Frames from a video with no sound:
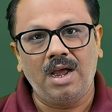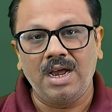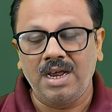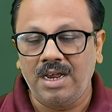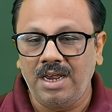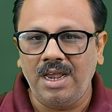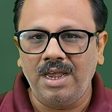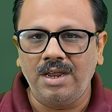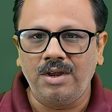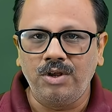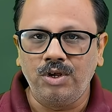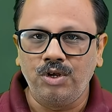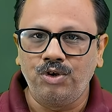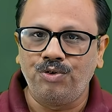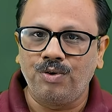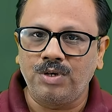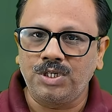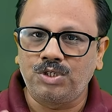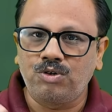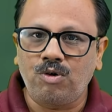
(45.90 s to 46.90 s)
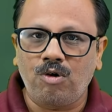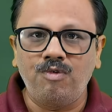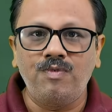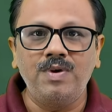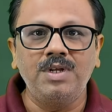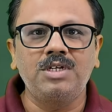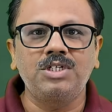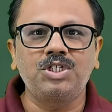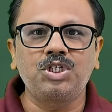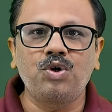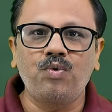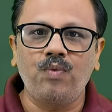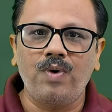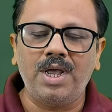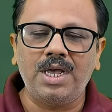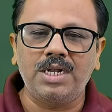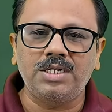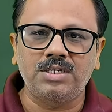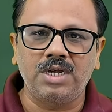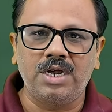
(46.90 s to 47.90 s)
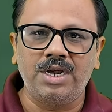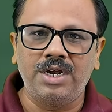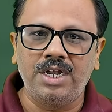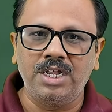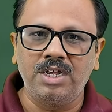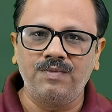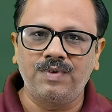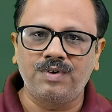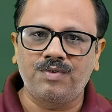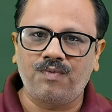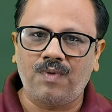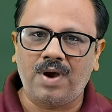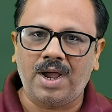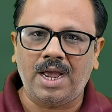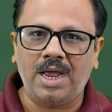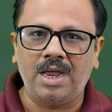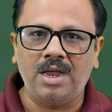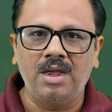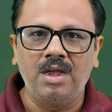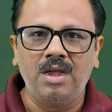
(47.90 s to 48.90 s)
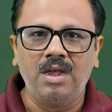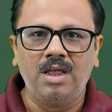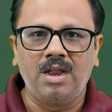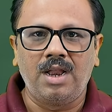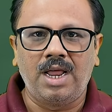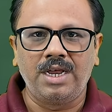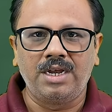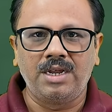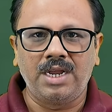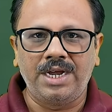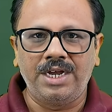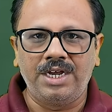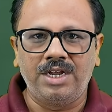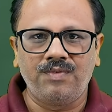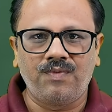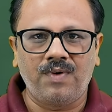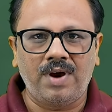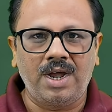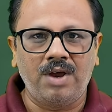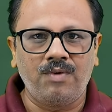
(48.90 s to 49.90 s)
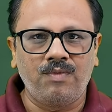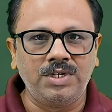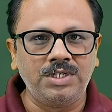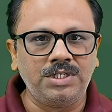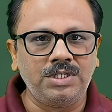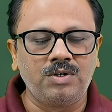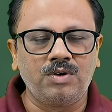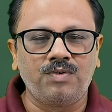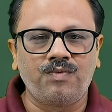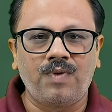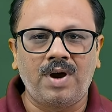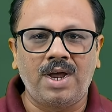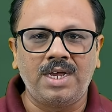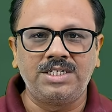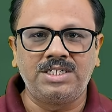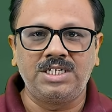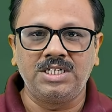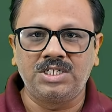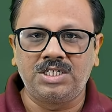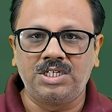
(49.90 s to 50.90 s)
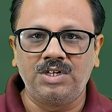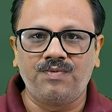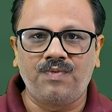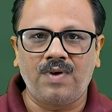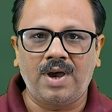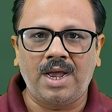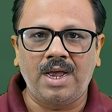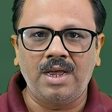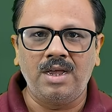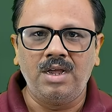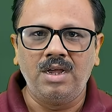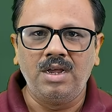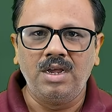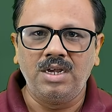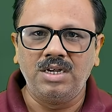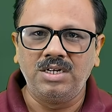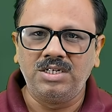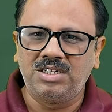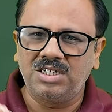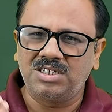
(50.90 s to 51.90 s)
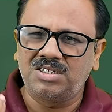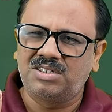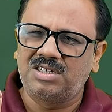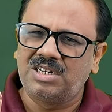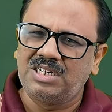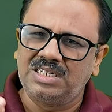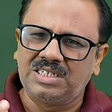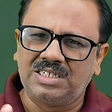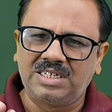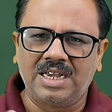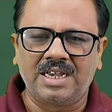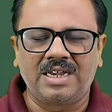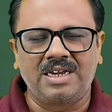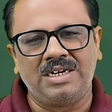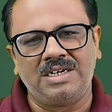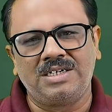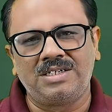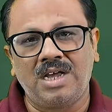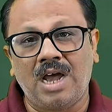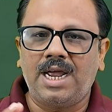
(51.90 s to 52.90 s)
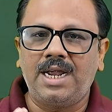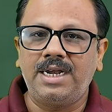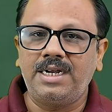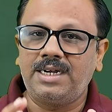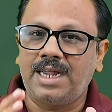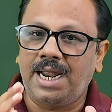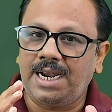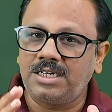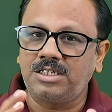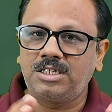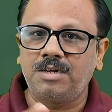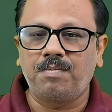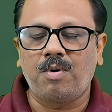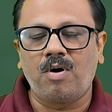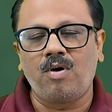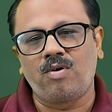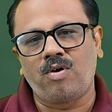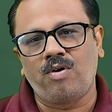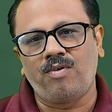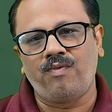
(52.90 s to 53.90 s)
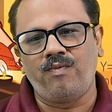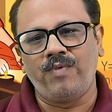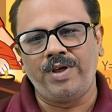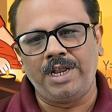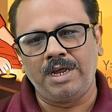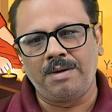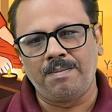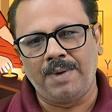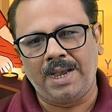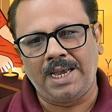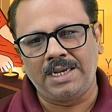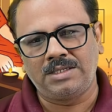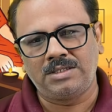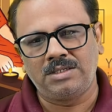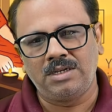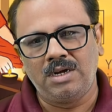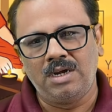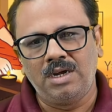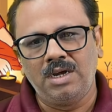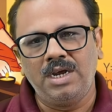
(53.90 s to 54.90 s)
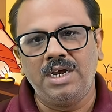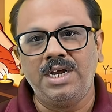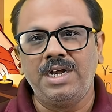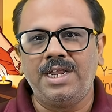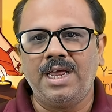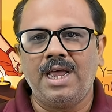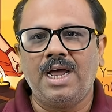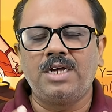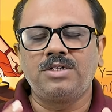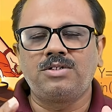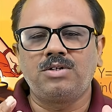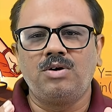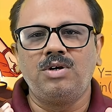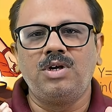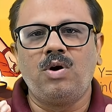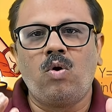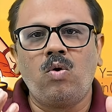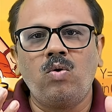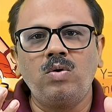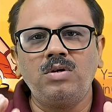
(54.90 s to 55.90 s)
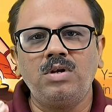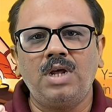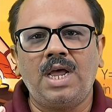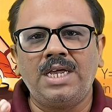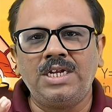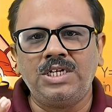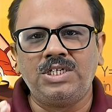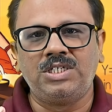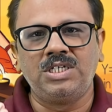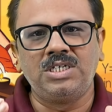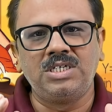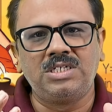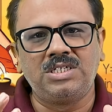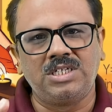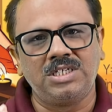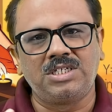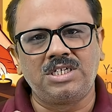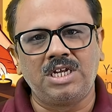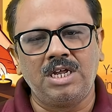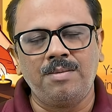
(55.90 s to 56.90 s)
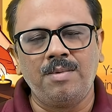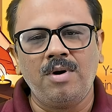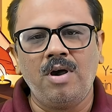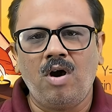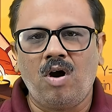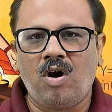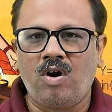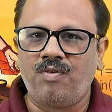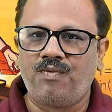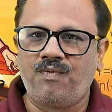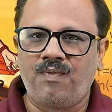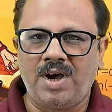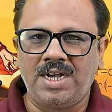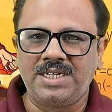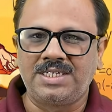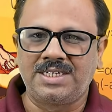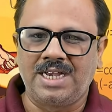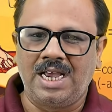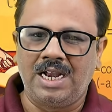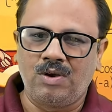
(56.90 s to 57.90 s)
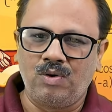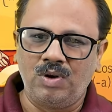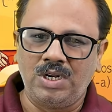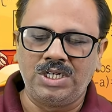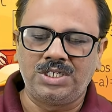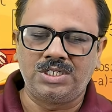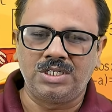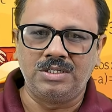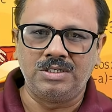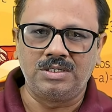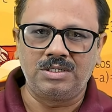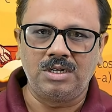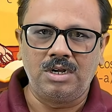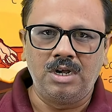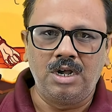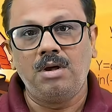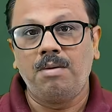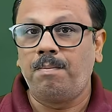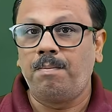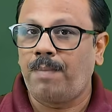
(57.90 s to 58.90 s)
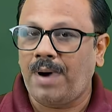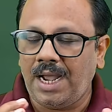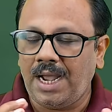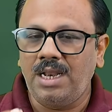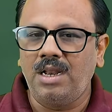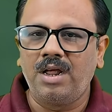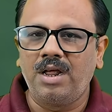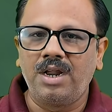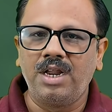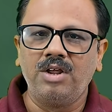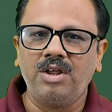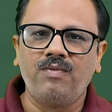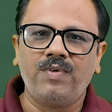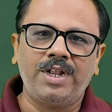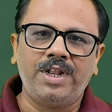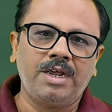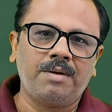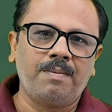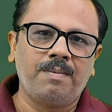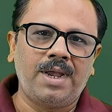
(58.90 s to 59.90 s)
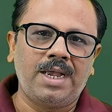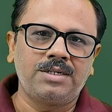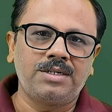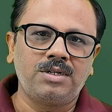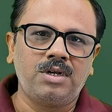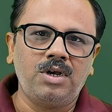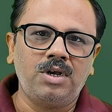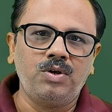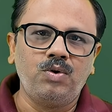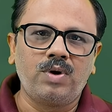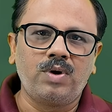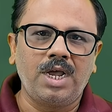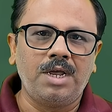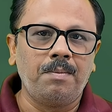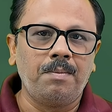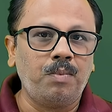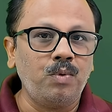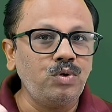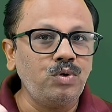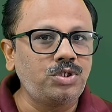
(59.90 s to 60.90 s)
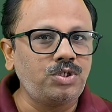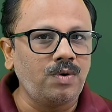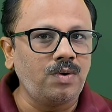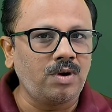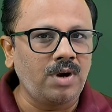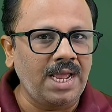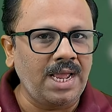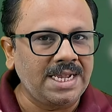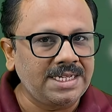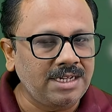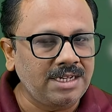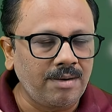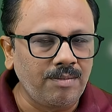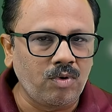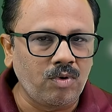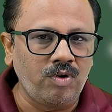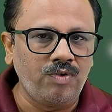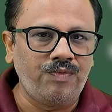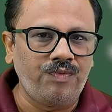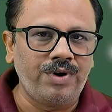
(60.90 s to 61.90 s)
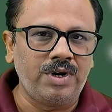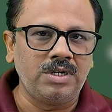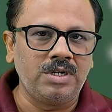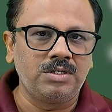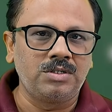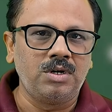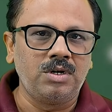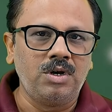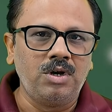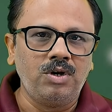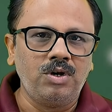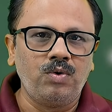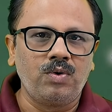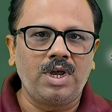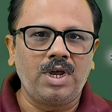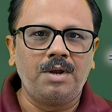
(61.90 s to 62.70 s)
Again, you are solving the squares ending with 5 like 95, 105, 65 in just 3 seconds. And that's the power of Vedic maths. India's own ancient system of fast calculations. By learning Vedic maths, you can boost your exam confidence, you